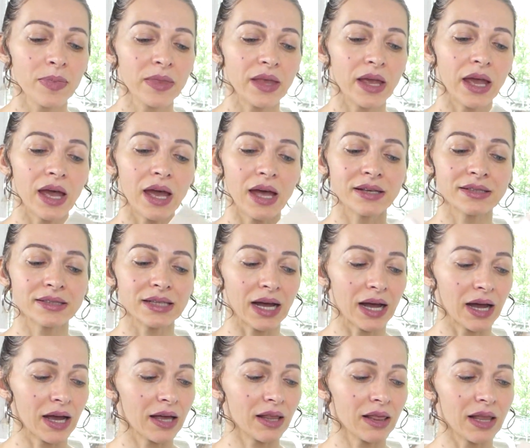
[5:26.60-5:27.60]
And
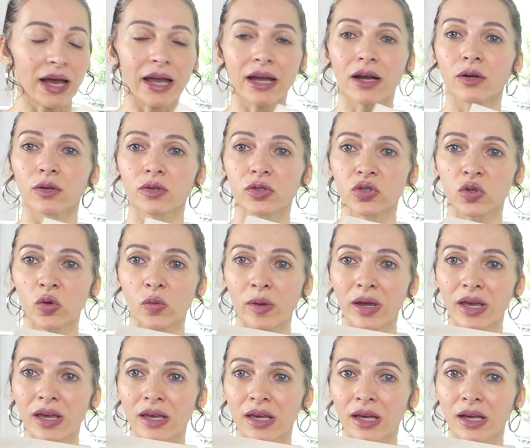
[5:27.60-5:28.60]
I like also
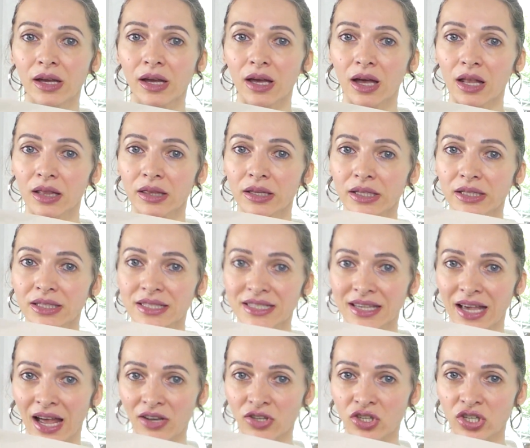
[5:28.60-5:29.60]
making little
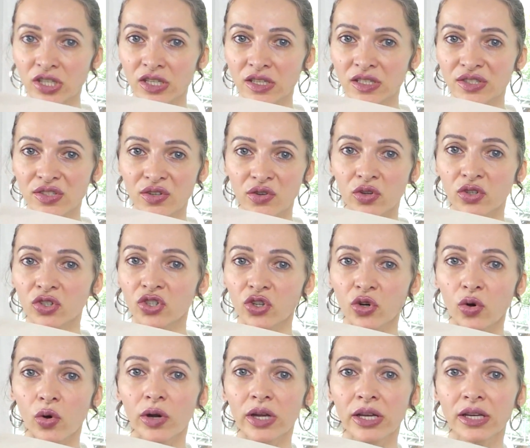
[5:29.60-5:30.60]
sketches or
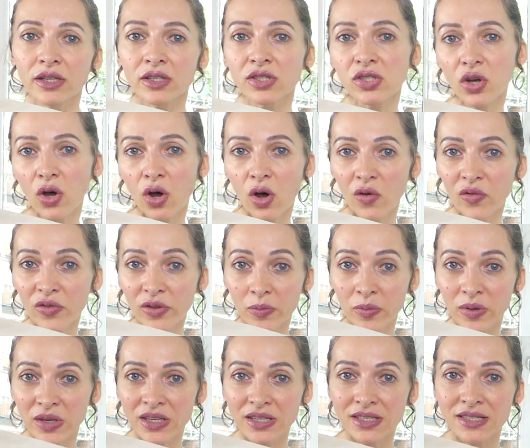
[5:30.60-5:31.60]
drawings of the
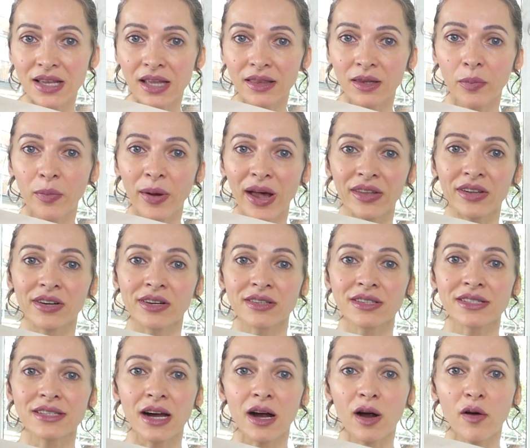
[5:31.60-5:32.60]
piece that the
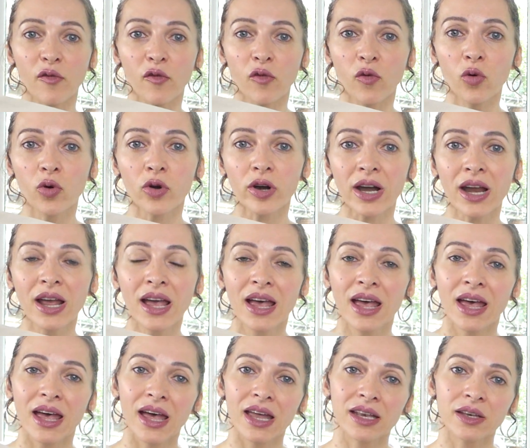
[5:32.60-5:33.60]
patterns are for.
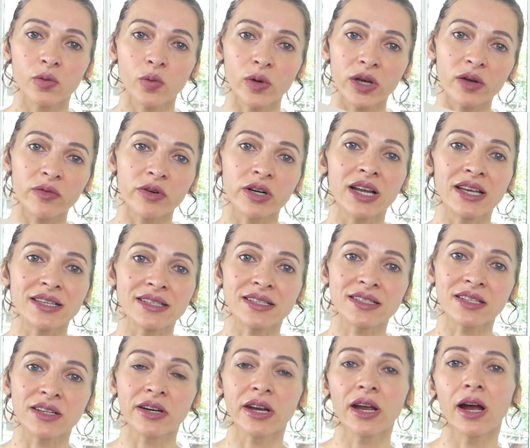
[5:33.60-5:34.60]
And whenever
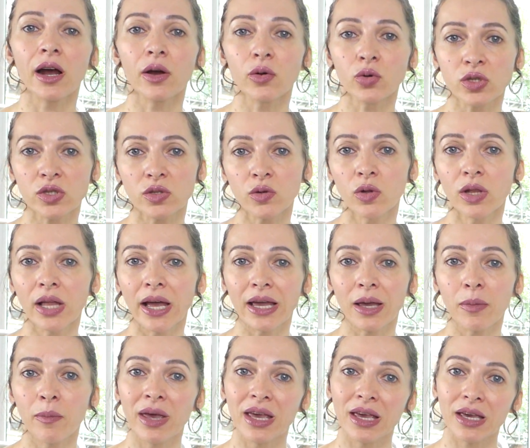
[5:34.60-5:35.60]
necessary, I also like
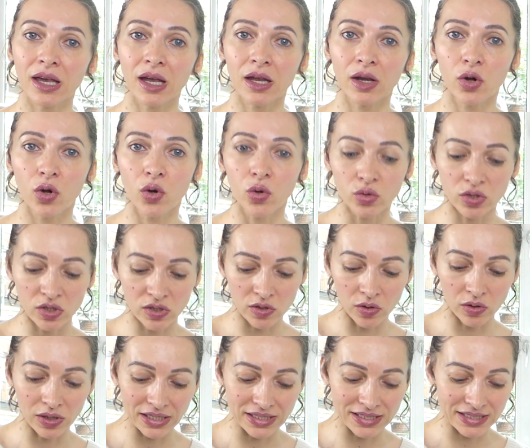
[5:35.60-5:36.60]
making notes. So
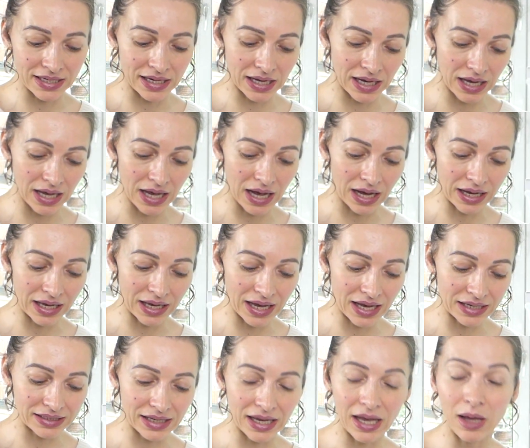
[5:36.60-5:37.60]
let's say I
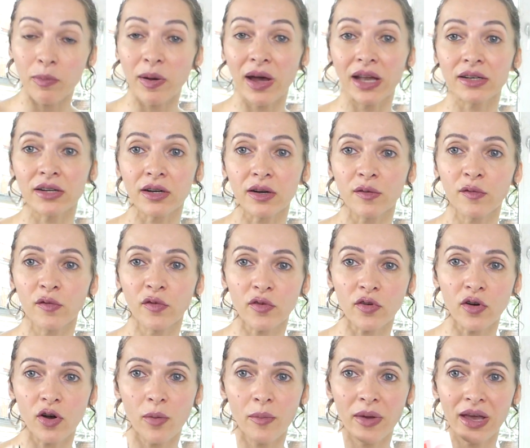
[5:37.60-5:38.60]
get a pattern
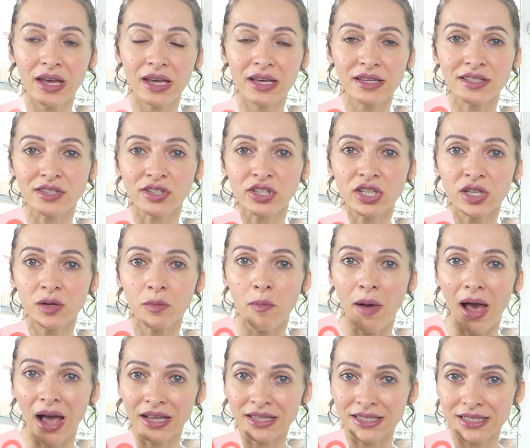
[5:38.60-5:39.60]
from a certain
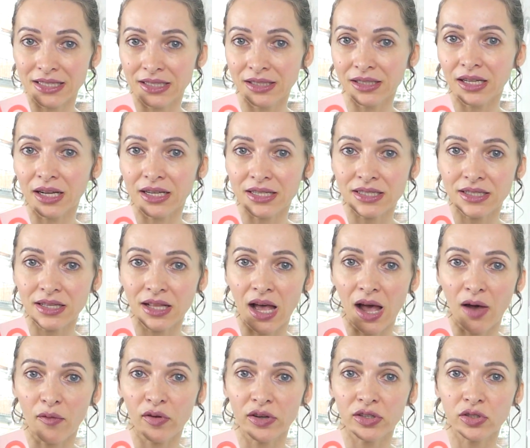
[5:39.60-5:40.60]
magazine that I still
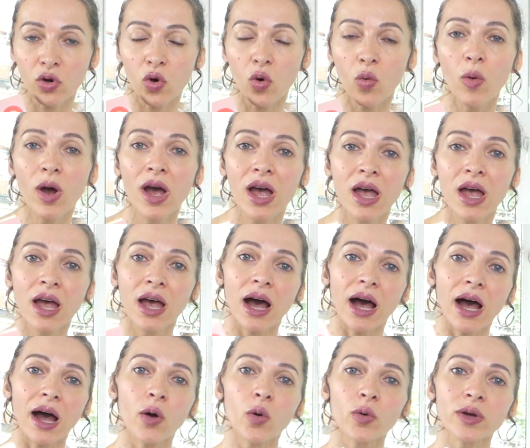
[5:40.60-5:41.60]
have at home.
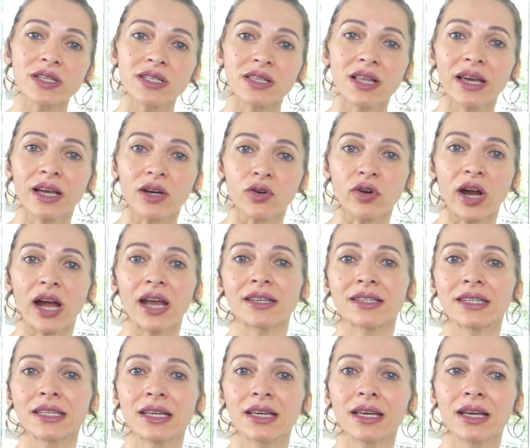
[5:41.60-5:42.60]
I always like
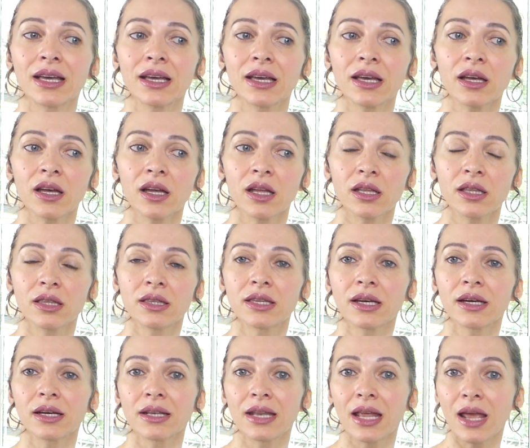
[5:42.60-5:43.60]
writing
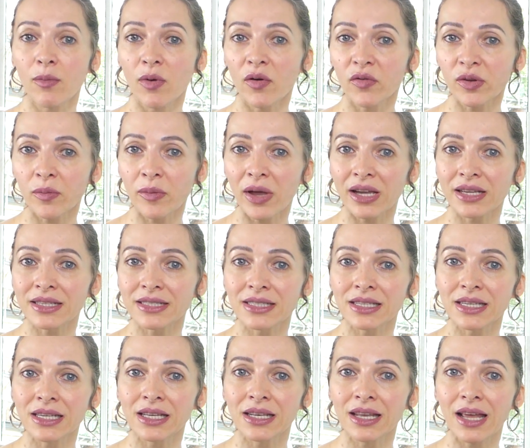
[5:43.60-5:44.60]
the name of the
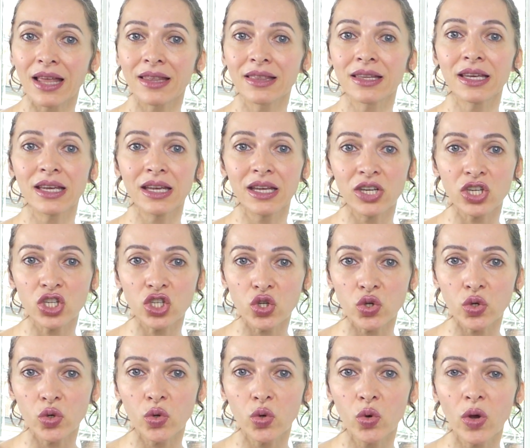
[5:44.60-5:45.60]
magazine and the
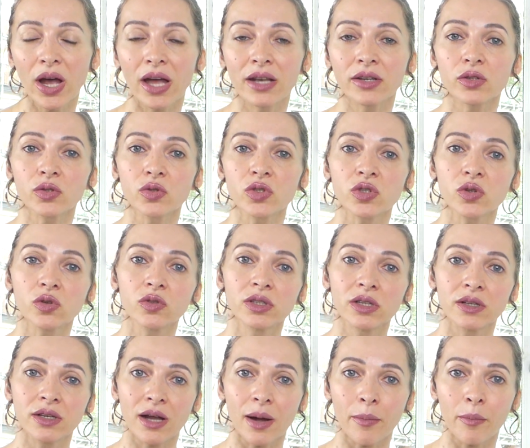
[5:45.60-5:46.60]
issue and also the
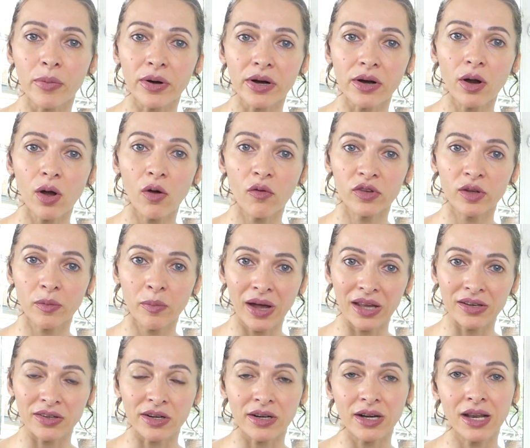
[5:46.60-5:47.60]
number of the
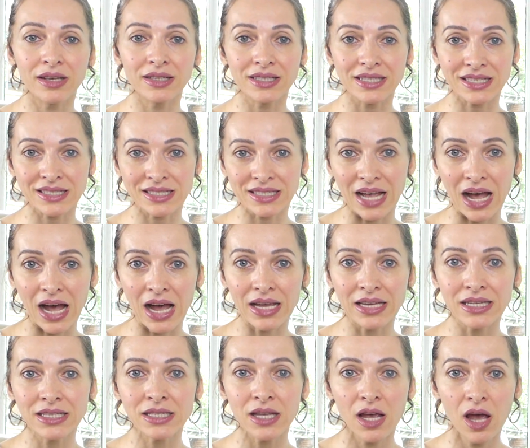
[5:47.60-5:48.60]
pattern and the
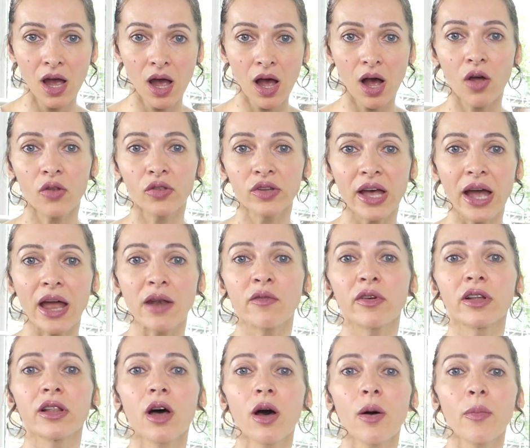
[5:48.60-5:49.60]
size on the
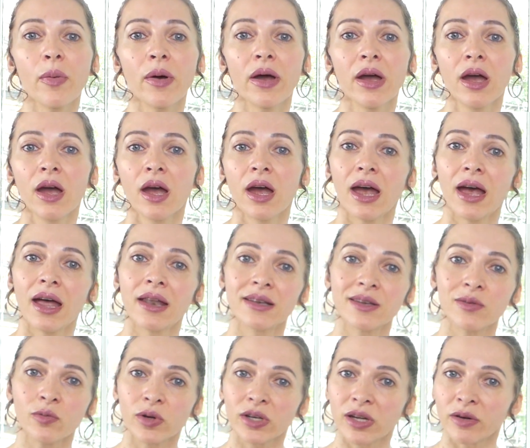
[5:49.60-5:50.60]
envelope. And
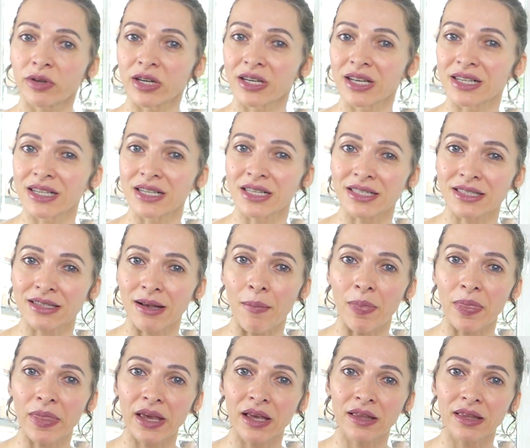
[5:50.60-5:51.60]
whenever there's
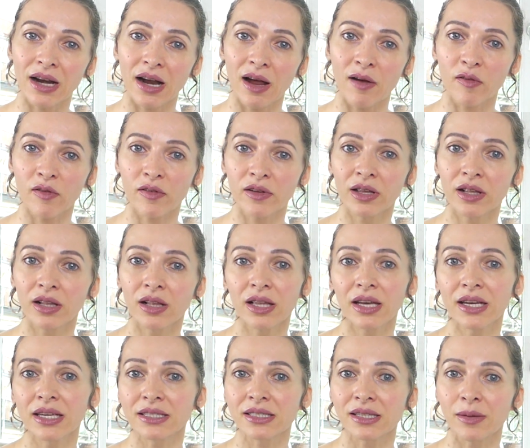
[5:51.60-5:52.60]
something that I feel
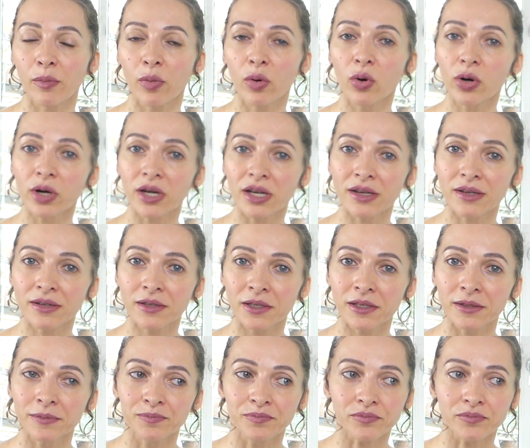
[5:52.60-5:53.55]
is important,